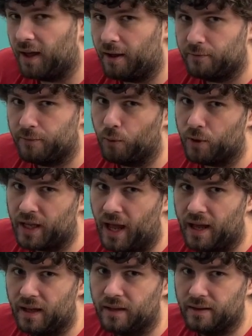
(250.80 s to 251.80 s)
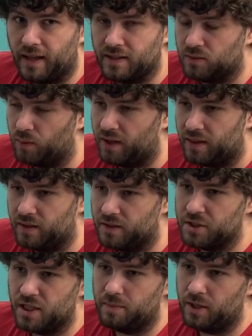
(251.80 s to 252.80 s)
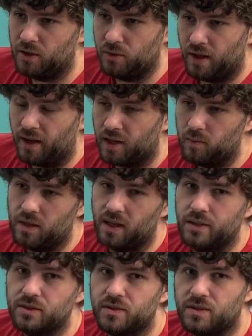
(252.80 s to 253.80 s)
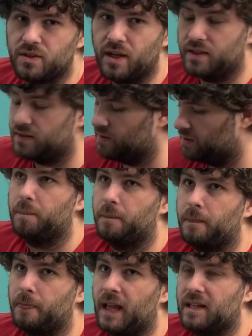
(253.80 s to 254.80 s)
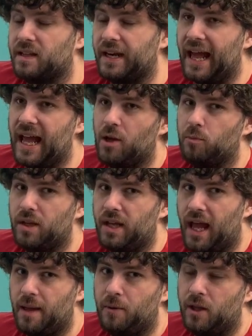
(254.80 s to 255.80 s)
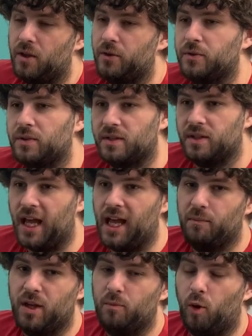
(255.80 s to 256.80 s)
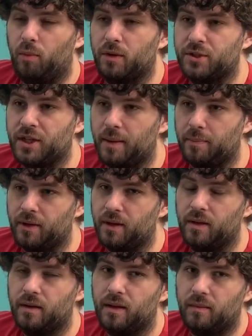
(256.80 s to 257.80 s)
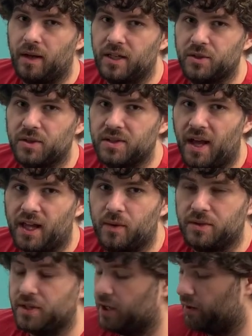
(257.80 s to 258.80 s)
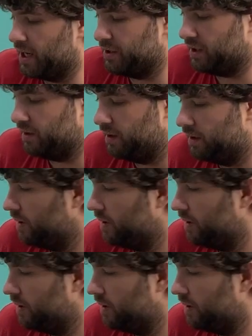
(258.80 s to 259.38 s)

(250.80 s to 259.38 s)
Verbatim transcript: not 4K. That's what the GPU documentation suggests. It's got an AMD APU, so it's an AMD mobile chip. I'm not sure exactly what generation.